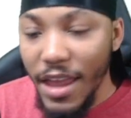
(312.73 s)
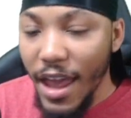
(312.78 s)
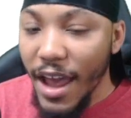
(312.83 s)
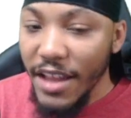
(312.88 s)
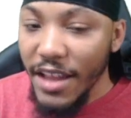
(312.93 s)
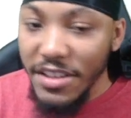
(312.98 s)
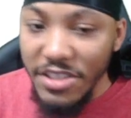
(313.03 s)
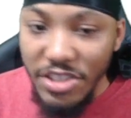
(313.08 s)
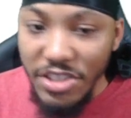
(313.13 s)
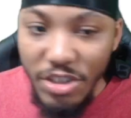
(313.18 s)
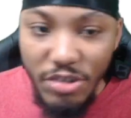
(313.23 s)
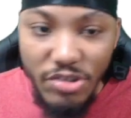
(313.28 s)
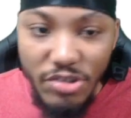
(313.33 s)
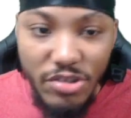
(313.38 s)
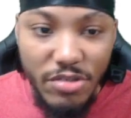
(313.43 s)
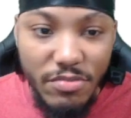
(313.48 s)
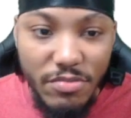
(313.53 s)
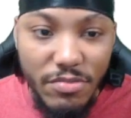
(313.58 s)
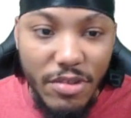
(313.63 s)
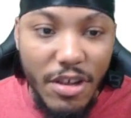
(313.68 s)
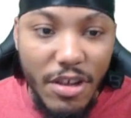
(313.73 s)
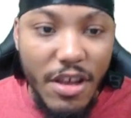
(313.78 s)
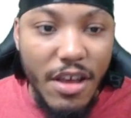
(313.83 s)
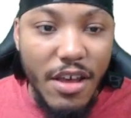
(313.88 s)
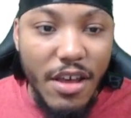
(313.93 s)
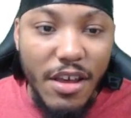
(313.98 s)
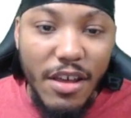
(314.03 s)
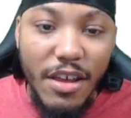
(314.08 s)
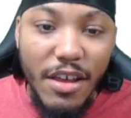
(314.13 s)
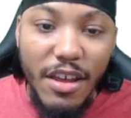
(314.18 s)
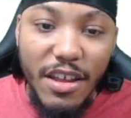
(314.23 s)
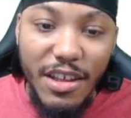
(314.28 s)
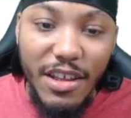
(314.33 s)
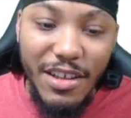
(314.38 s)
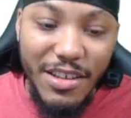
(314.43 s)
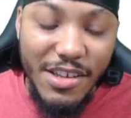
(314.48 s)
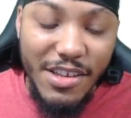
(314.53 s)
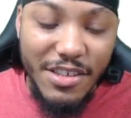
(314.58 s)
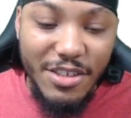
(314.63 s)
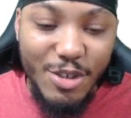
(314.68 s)
At the Shelton.
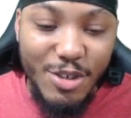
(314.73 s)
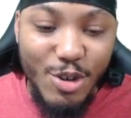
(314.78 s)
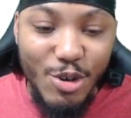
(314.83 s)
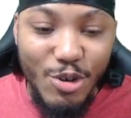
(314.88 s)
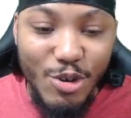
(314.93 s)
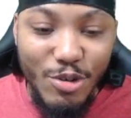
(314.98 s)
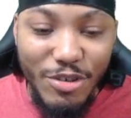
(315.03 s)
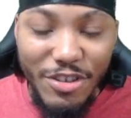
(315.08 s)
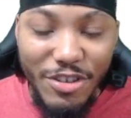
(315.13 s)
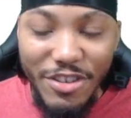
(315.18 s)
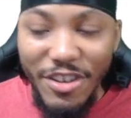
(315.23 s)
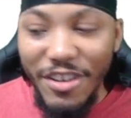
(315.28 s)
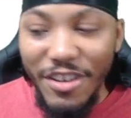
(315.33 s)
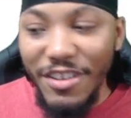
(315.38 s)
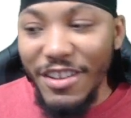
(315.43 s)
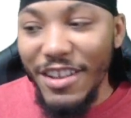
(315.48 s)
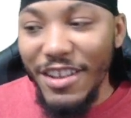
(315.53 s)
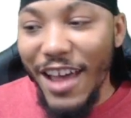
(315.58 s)
It's cool, you know.